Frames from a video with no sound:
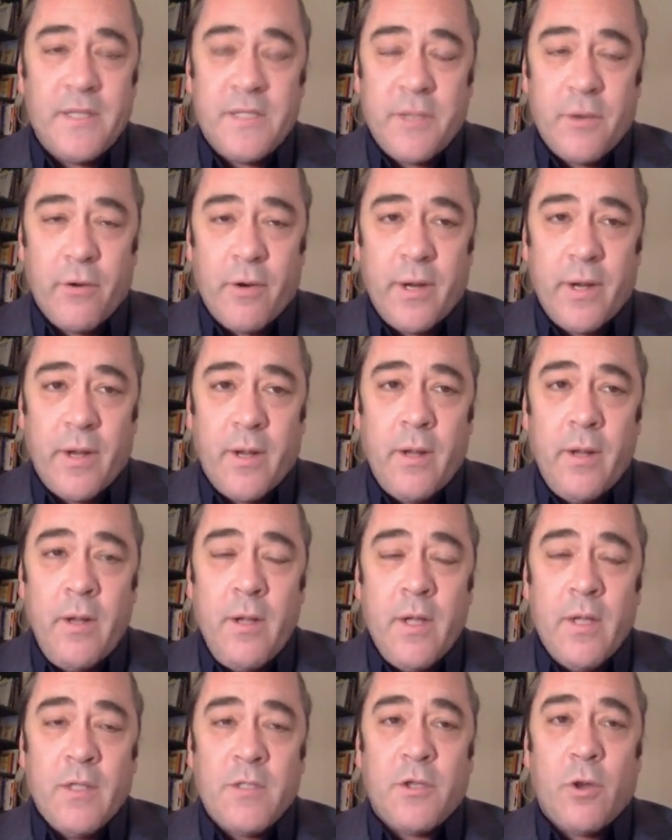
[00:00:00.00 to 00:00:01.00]
Syria.
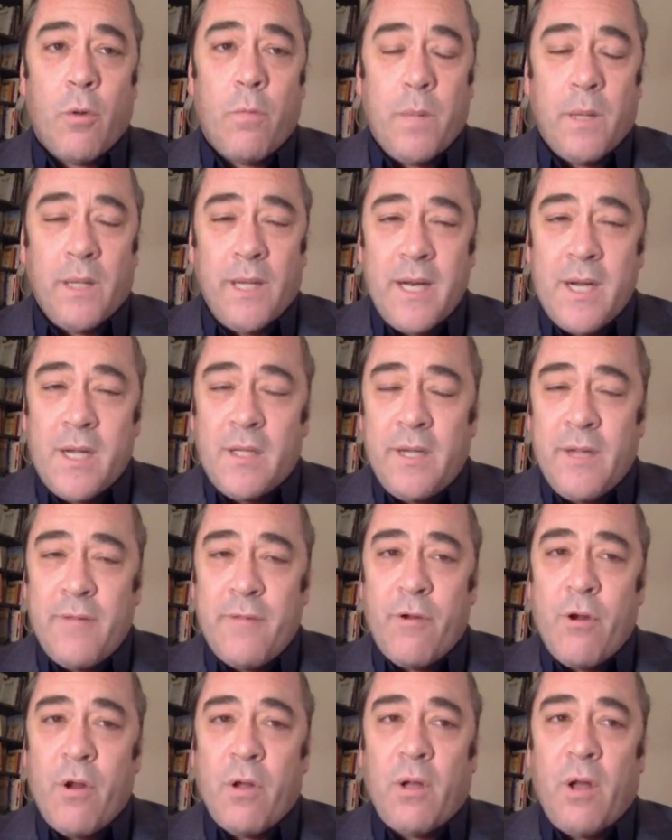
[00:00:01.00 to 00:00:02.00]
So politically,
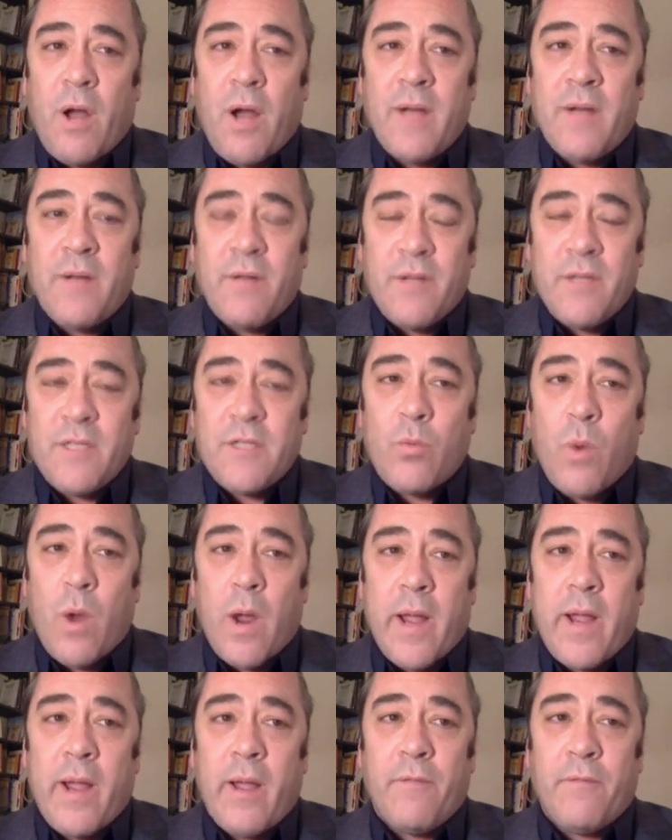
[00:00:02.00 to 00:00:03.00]
they're aligned this
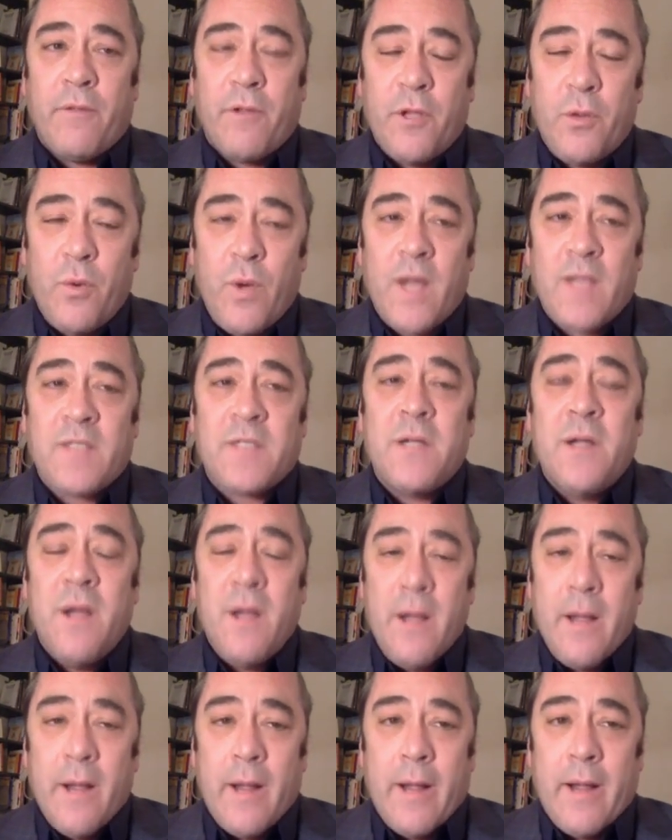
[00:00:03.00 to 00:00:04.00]
way. And the U.S.
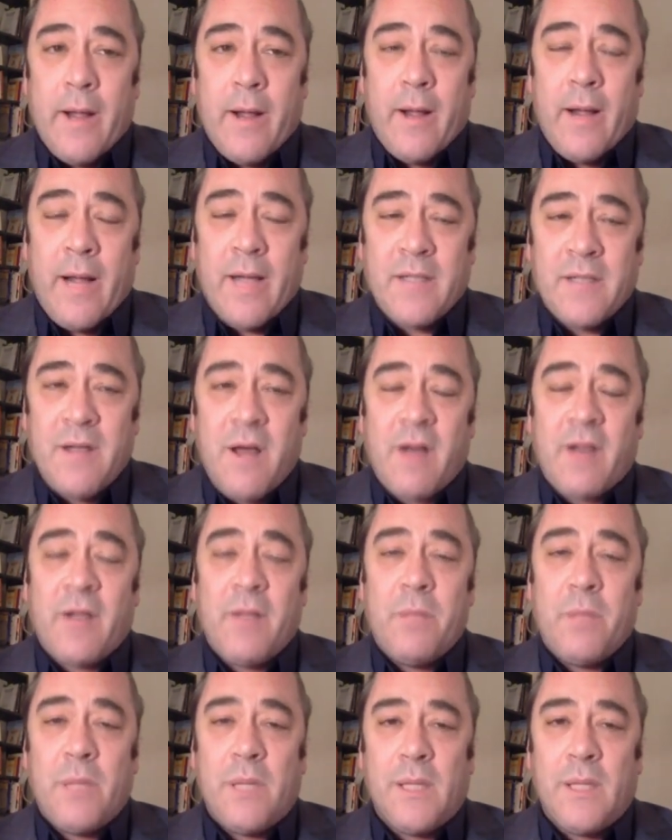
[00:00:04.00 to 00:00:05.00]
has not
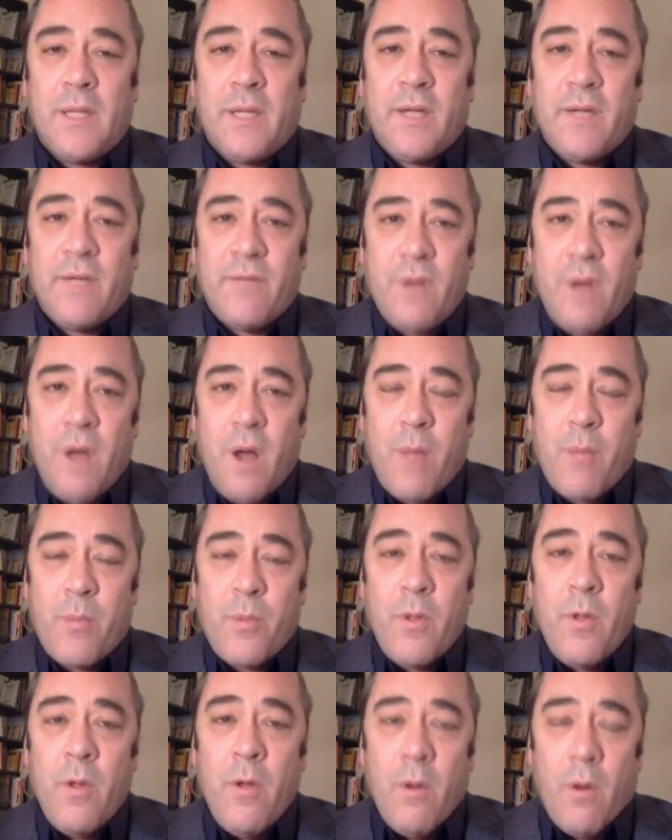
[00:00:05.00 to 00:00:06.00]
completely given up
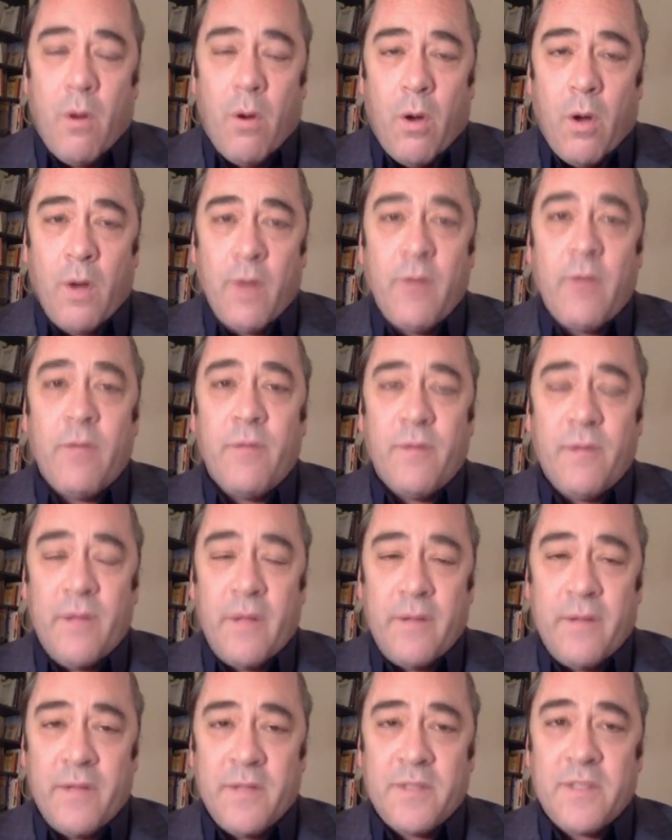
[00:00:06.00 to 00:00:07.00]
on
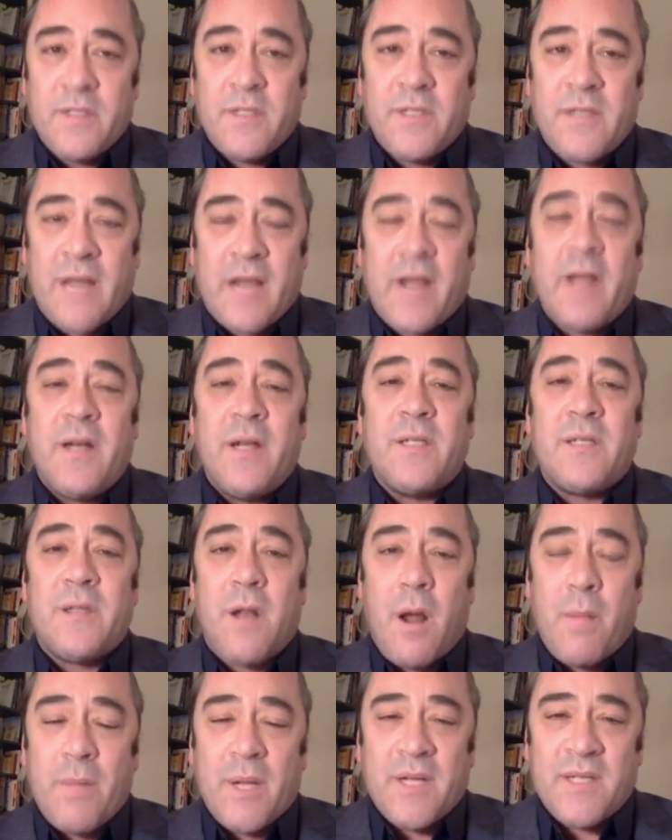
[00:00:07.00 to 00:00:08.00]
this second
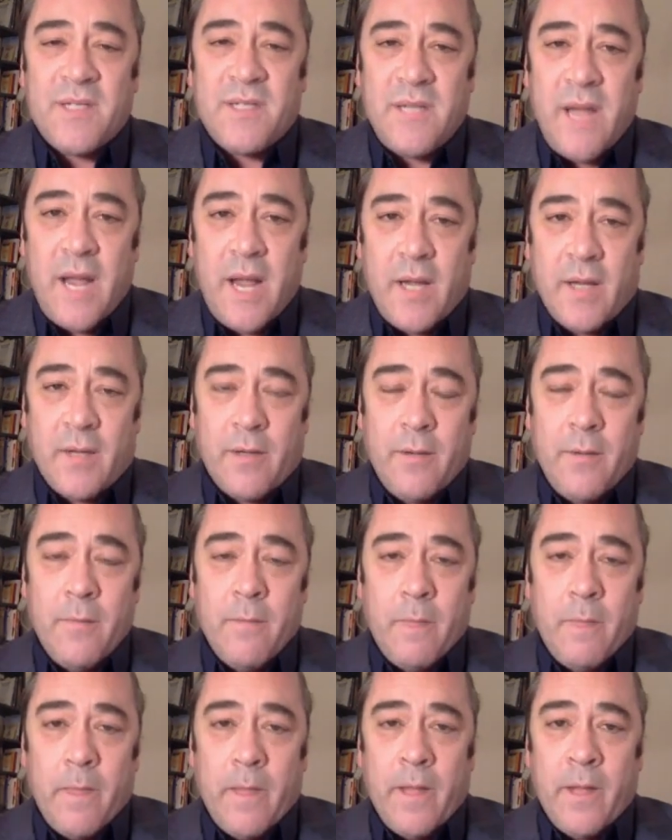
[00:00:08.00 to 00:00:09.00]
Islamic state
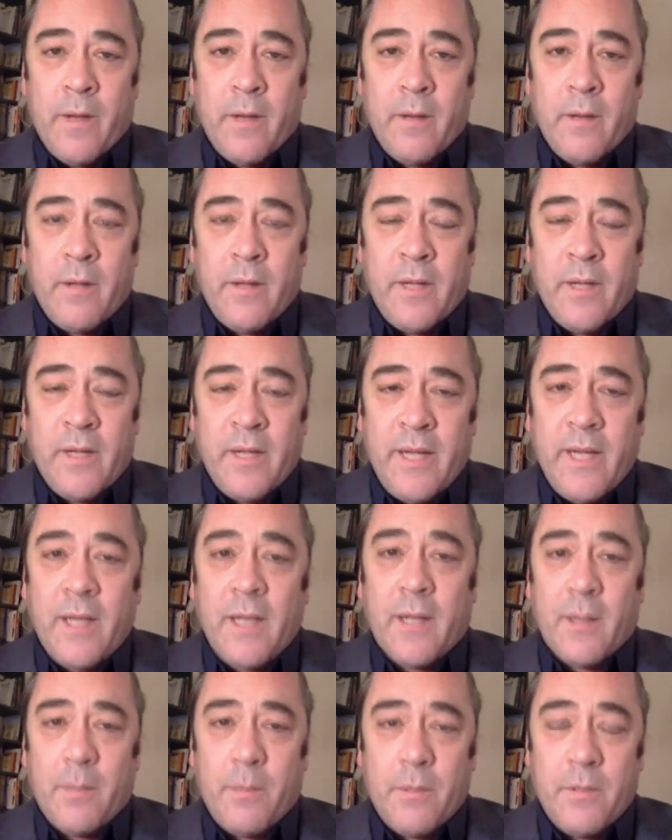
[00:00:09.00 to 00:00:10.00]
in
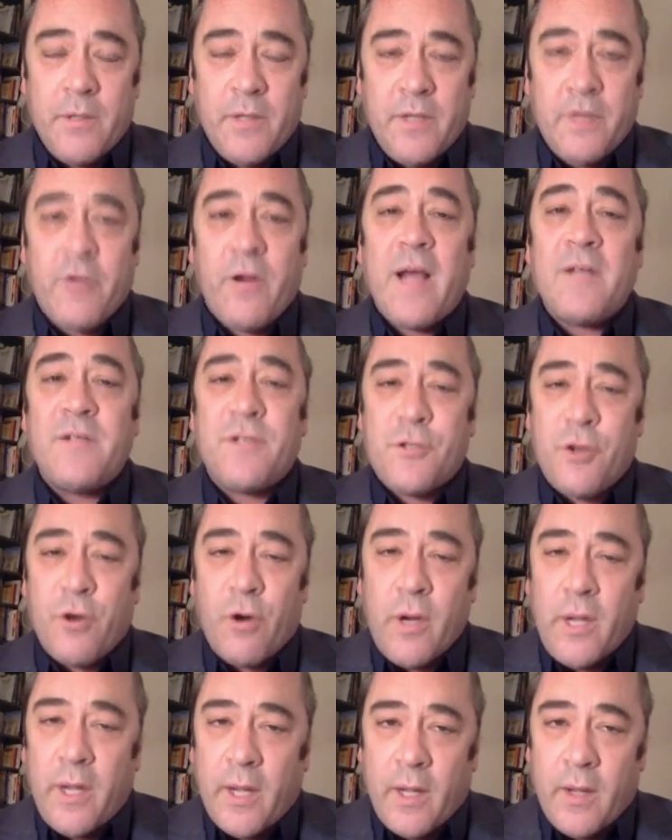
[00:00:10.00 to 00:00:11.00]
Idlib. Neither has
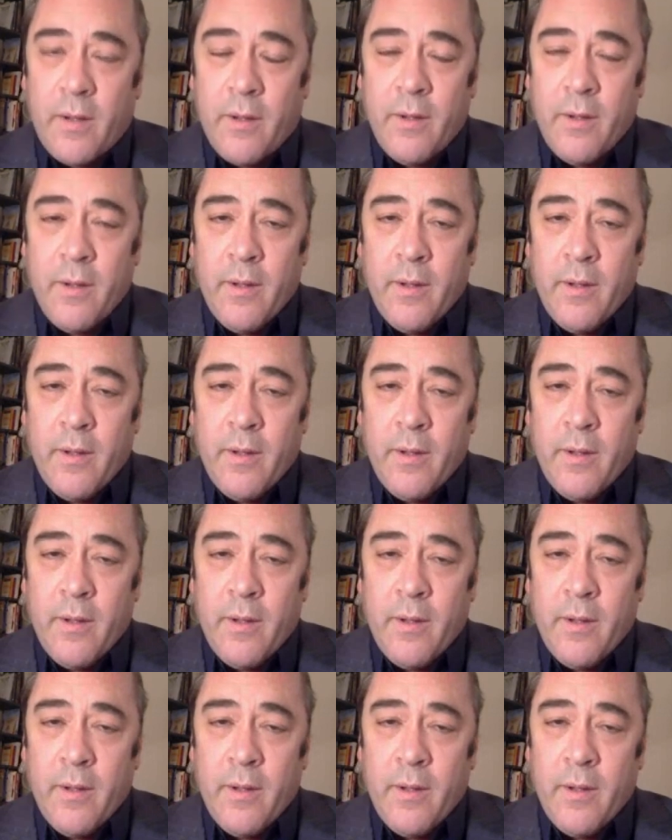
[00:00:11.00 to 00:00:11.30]
Turkey.